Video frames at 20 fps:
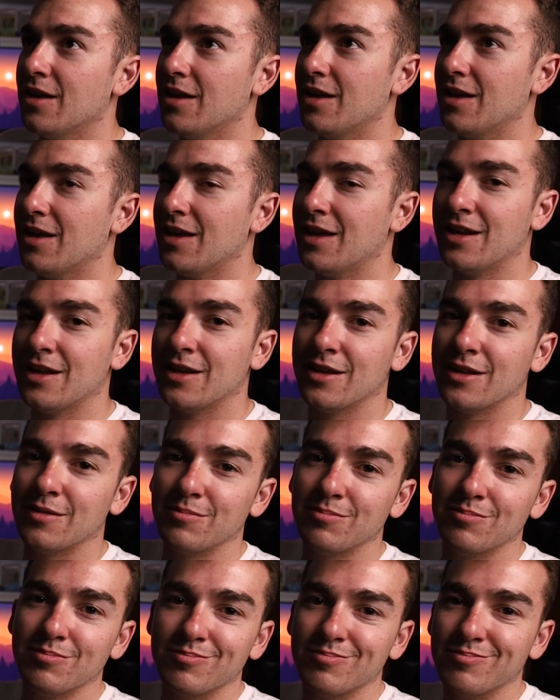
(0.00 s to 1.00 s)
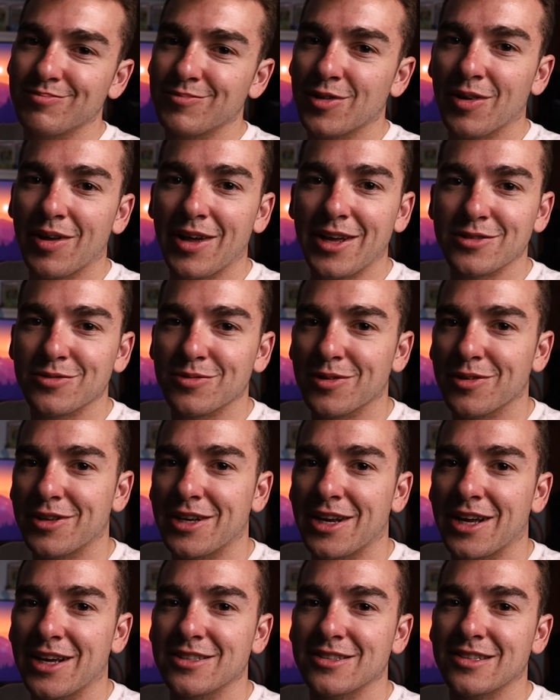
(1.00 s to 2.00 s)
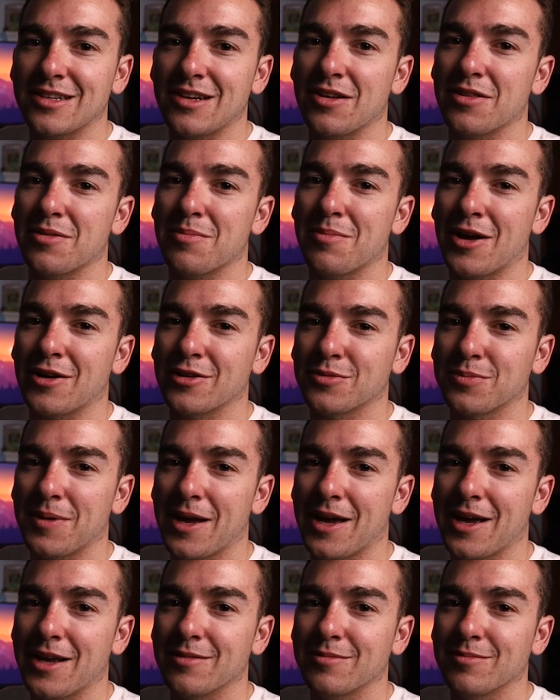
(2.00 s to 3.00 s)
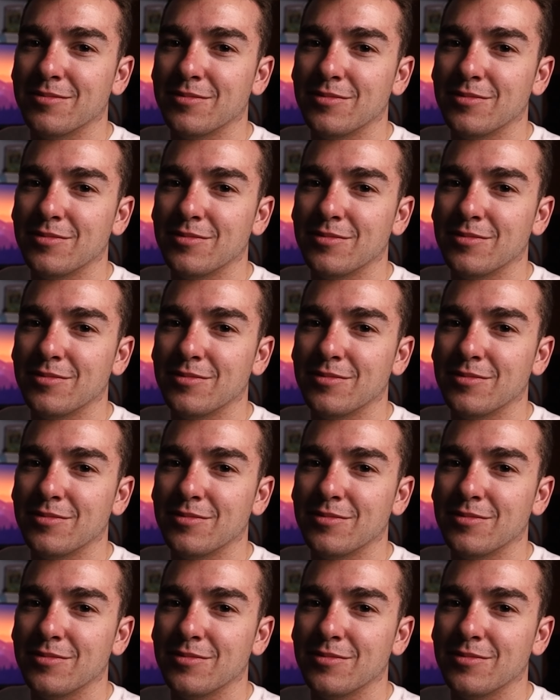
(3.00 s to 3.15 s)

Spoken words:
and it glides really nicely on the mouse pad,